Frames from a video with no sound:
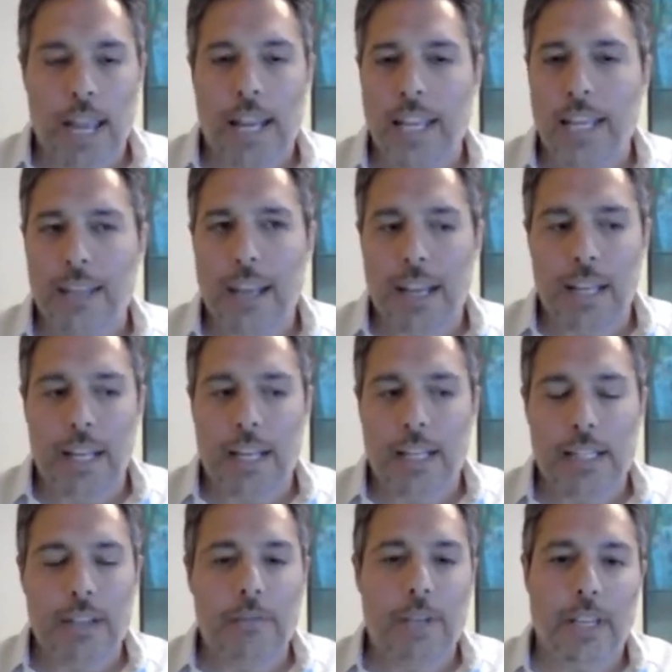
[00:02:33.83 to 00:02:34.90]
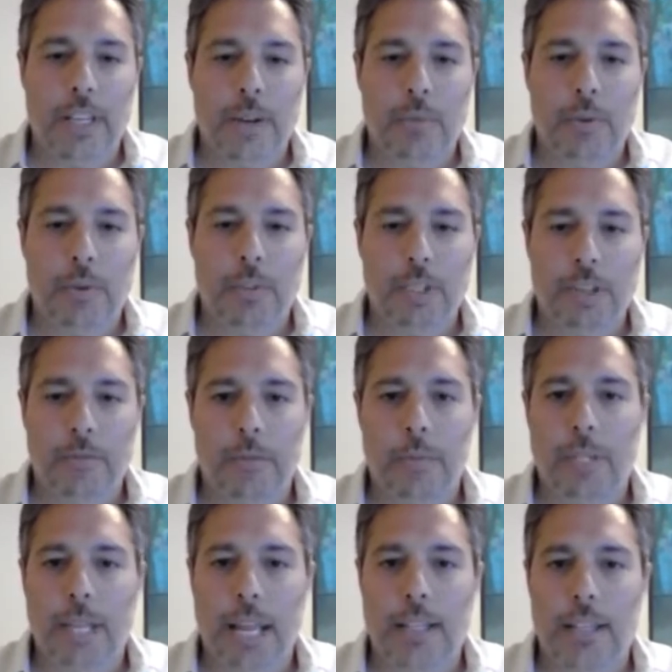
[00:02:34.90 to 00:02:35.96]
any kind of dividend that we receive from
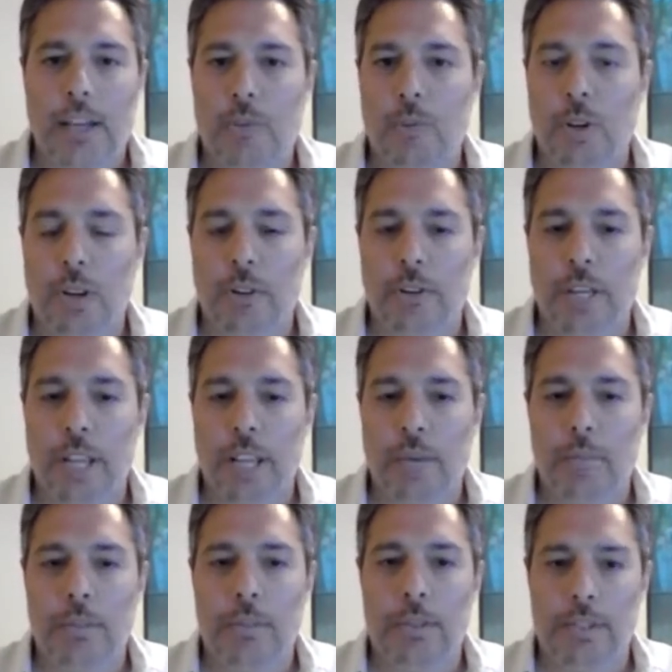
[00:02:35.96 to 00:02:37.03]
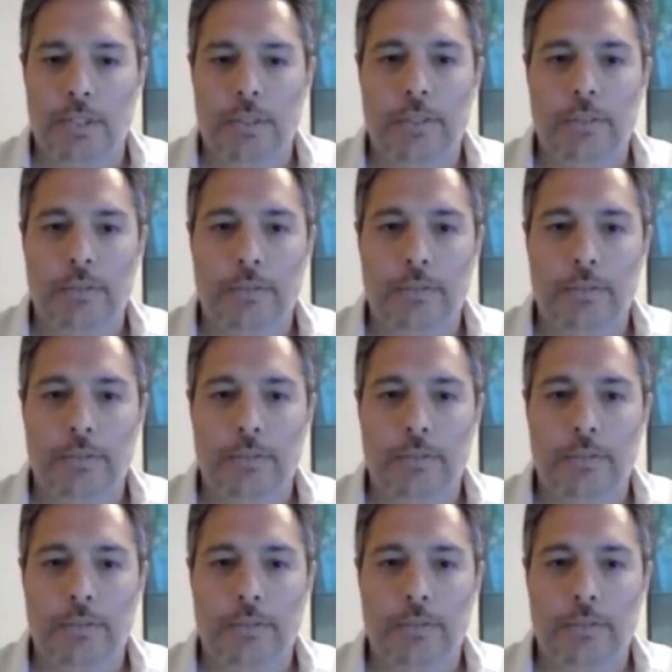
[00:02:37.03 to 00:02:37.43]
the Nasdaq 100 names.